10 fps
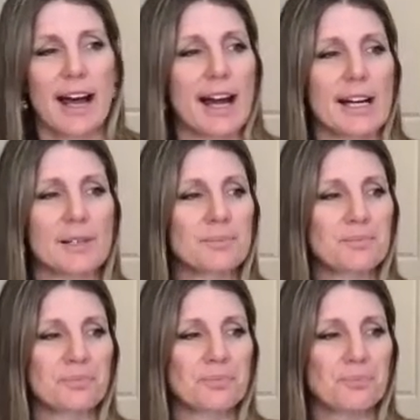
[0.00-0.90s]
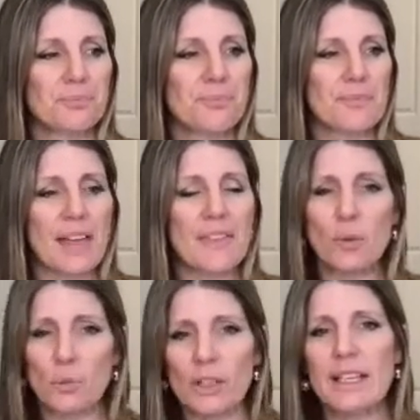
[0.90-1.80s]
Um,
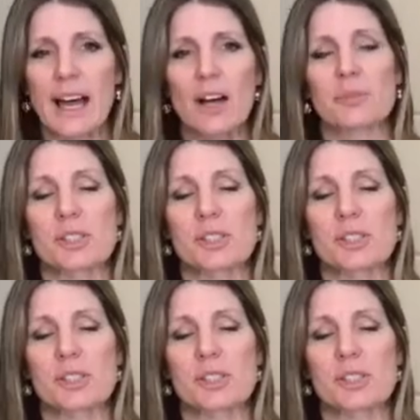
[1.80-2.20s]
that really helps.